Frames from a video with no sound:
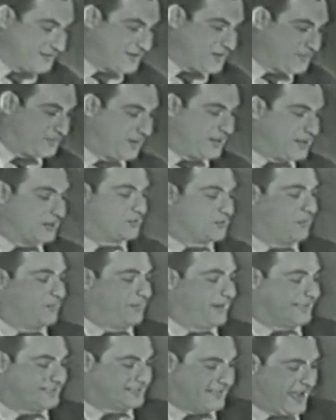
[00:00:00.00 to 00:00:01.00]
I'll pay the two
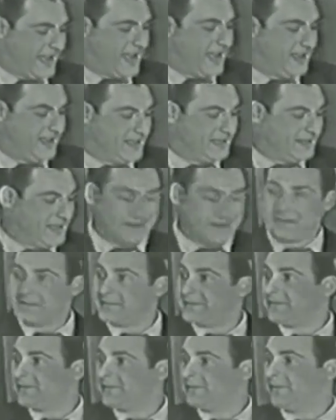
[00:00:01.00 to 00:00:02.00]
bits, huh?
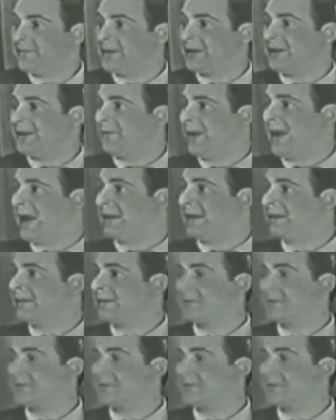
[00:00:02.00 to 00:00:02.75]
what do you want?